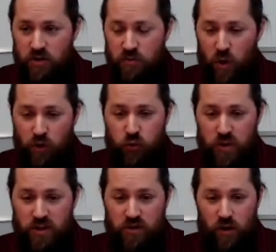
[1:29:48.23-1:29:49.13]
small
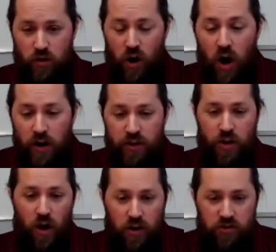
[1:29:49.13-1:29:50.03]
treatise called On
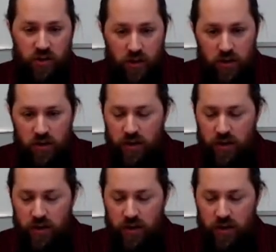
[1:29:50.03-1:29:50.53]
Theology.